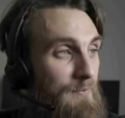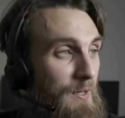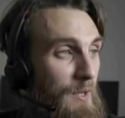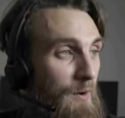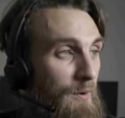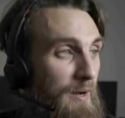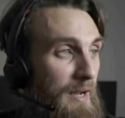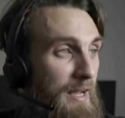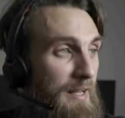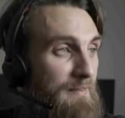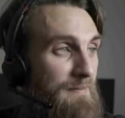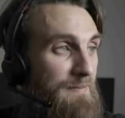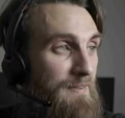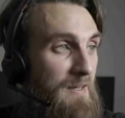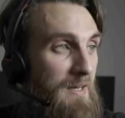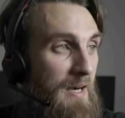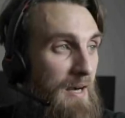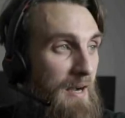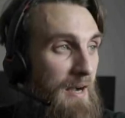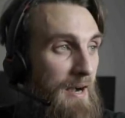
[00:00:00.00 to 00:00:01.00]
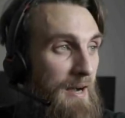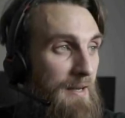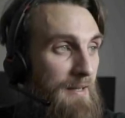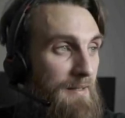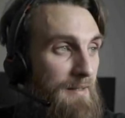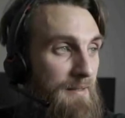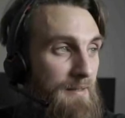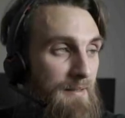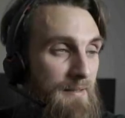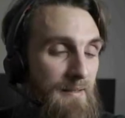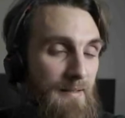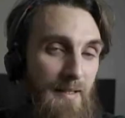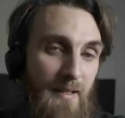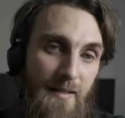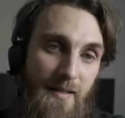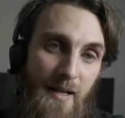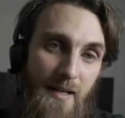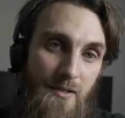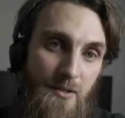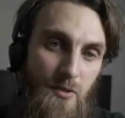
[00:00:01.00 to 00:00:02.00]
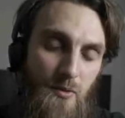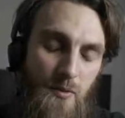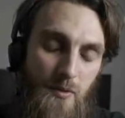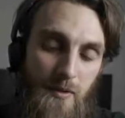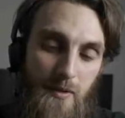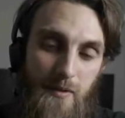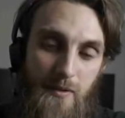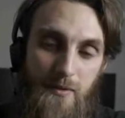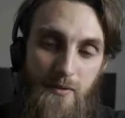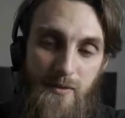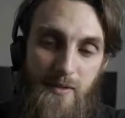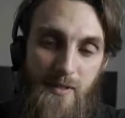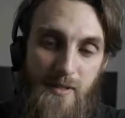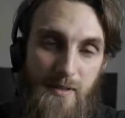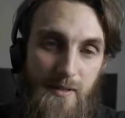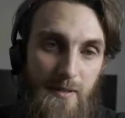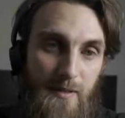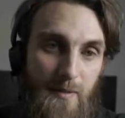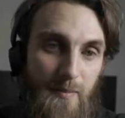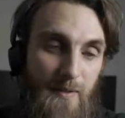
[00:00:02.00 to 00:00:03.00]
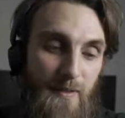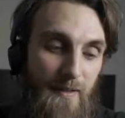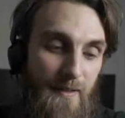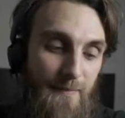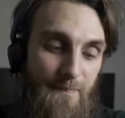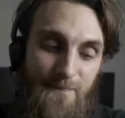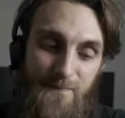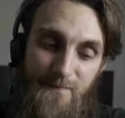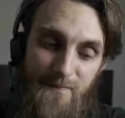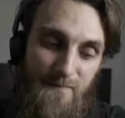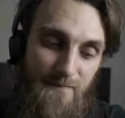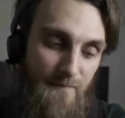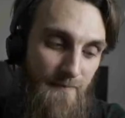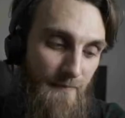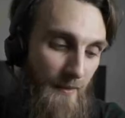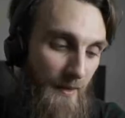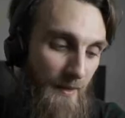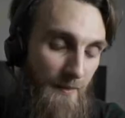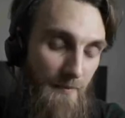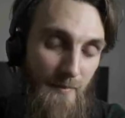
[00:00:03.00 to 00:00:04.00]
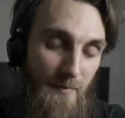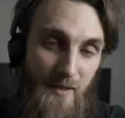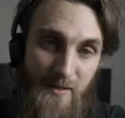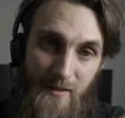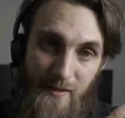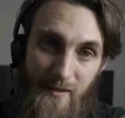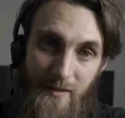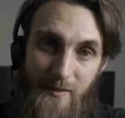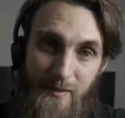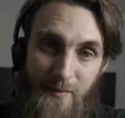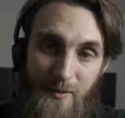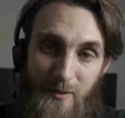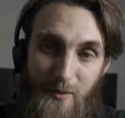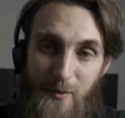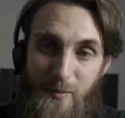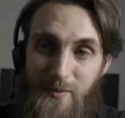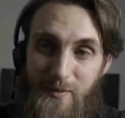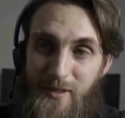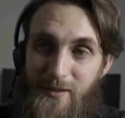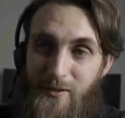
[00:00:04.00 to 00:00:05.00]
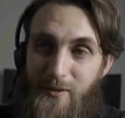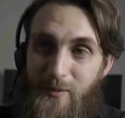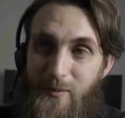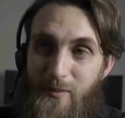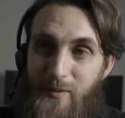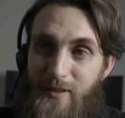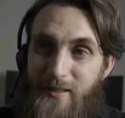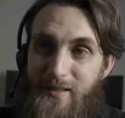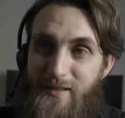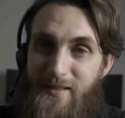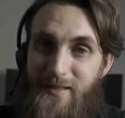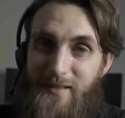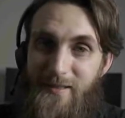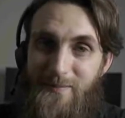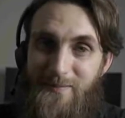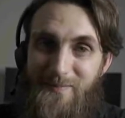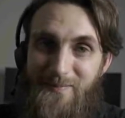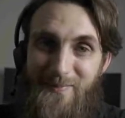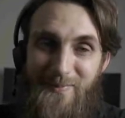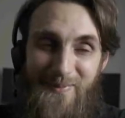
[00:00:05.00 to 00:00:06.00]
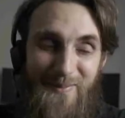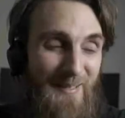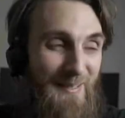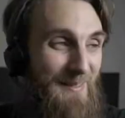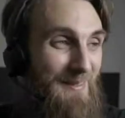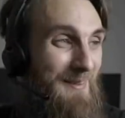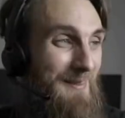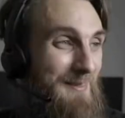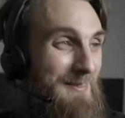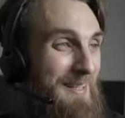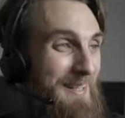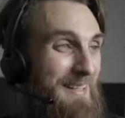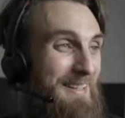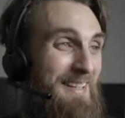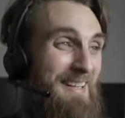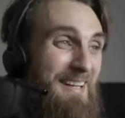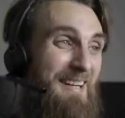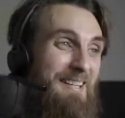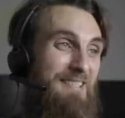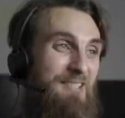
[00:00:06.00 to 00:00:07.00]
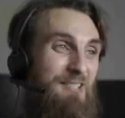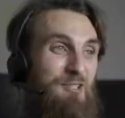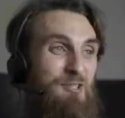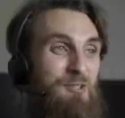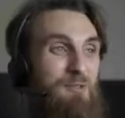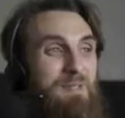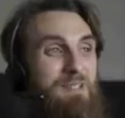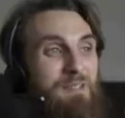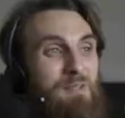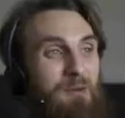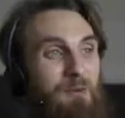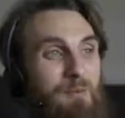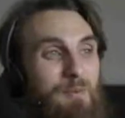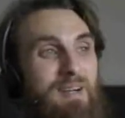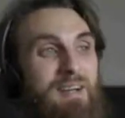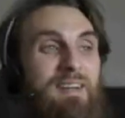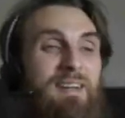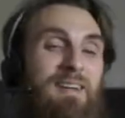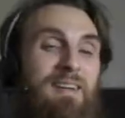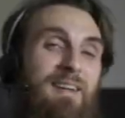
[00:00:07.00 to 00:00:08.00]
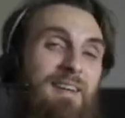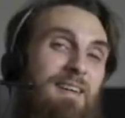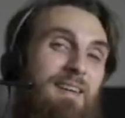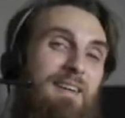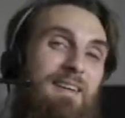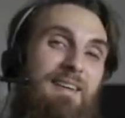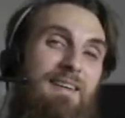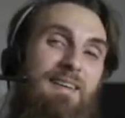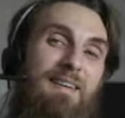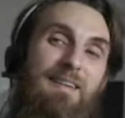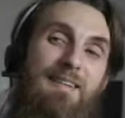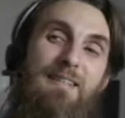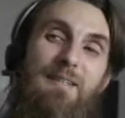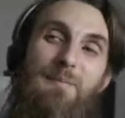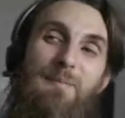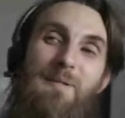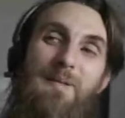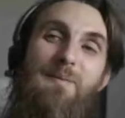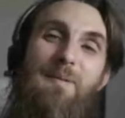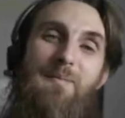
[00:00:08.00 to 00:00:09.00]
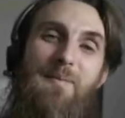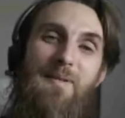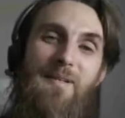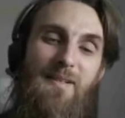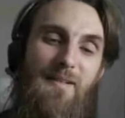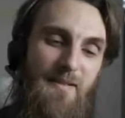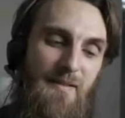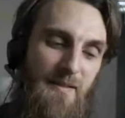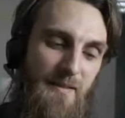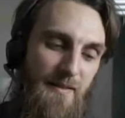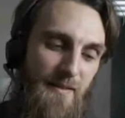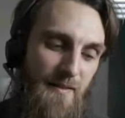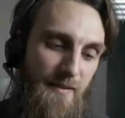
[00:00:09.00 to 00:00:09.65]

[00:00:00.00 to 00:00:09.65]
go ahead and figure out how to get that to her, or you just need to be like, Masalam, lakum dinakum waliyadin. You know what I'm saying? To you be your way, and to me be mine.